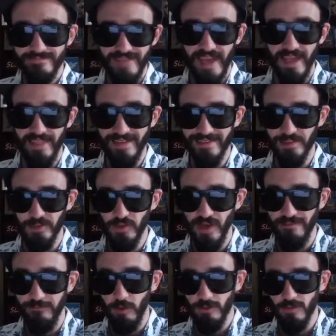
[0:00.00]
I like the
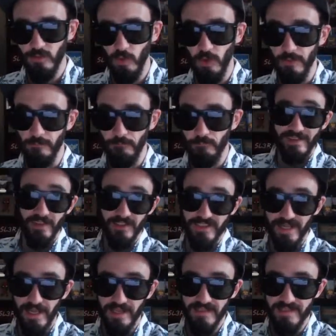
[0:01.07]
drive forms more. There's
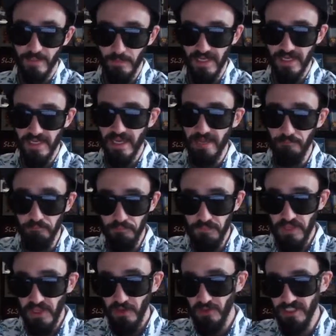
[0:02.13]
a dancing minigame,
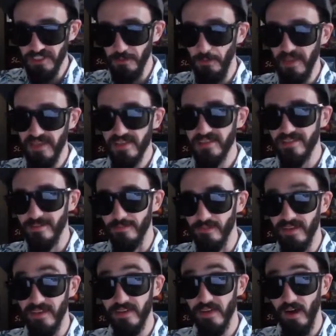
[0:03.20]
which pissed
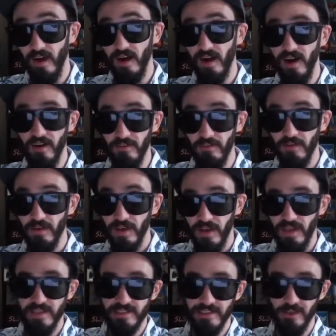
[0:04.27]
me off.
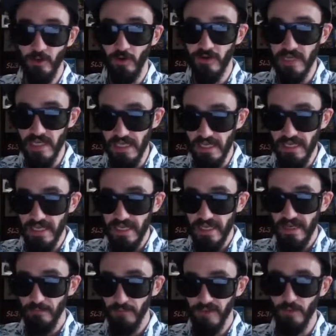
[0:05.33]
It's annoying,
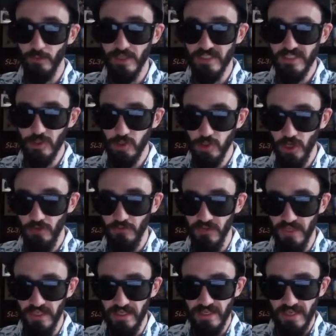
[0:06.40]
but it was a
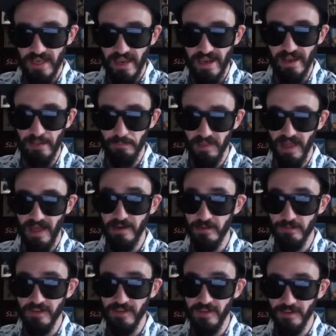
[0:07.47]
trophy, and I
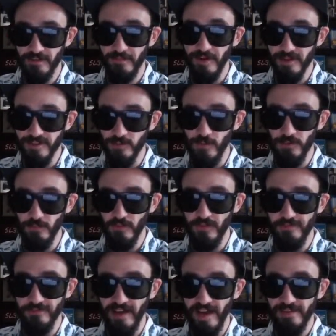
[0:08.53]
platinumed Kingdom Hearts
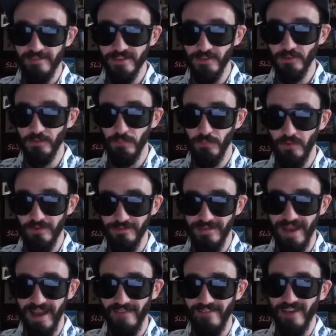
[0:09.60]
1.5 and
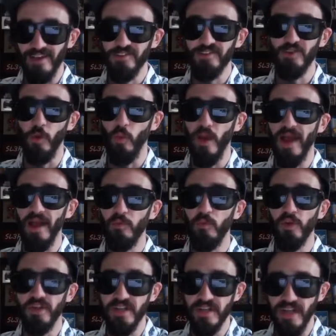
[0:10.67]
2.5, so why
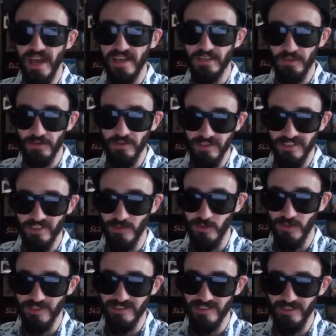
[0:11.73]
wouldn't I do this
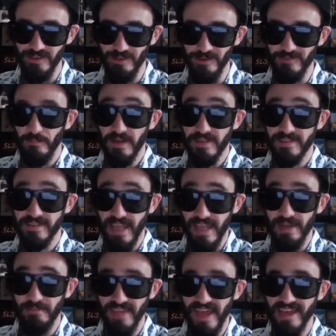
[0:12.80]
one too? But
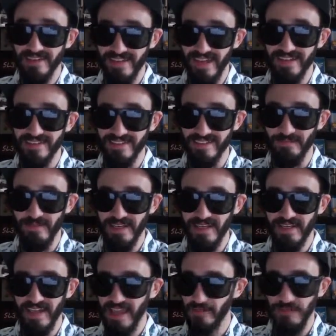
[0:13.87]
damn, that dancing
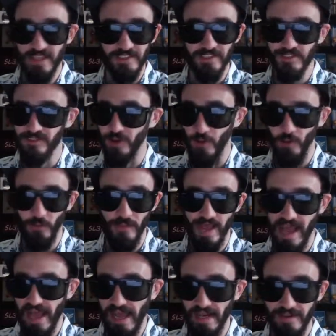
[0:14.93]
minigame is so
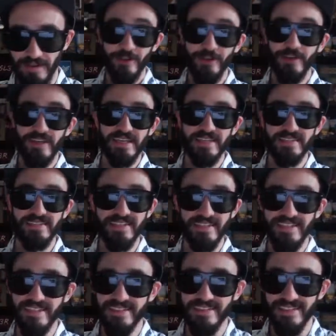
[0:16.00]
bad. Cooking is
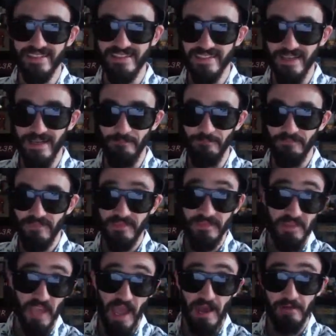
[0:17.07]
inconsistent.
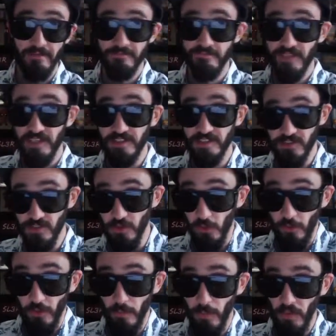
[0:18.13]
Yeah, it's
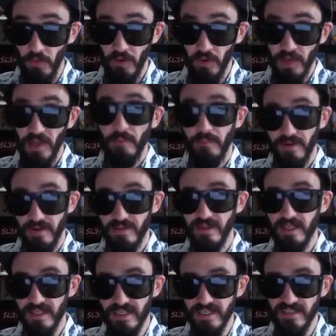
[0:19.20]
doable, but a
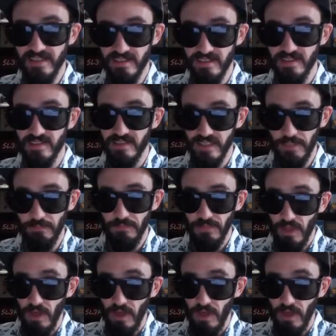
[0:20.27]
little inconsistent.